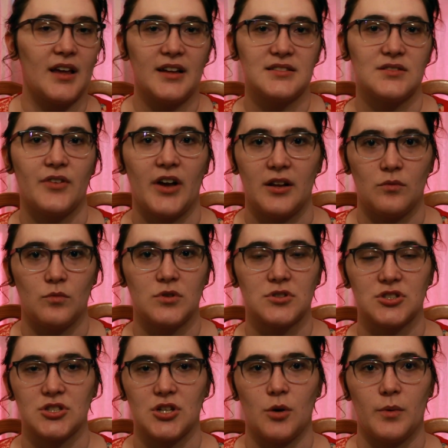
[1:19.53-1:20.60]
That's fine. We'll
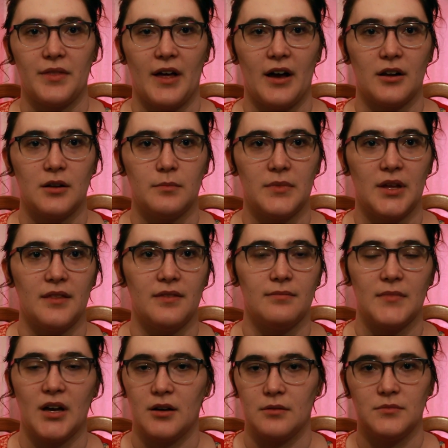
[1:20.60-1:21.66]
just go without them,
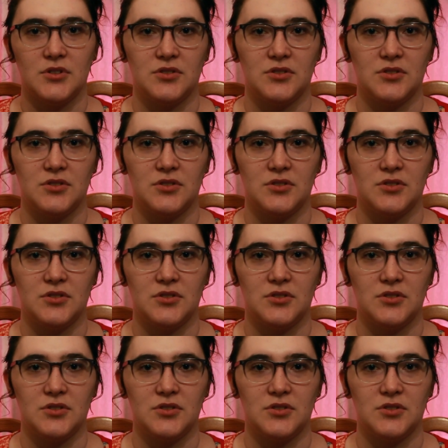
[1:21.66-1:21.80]
and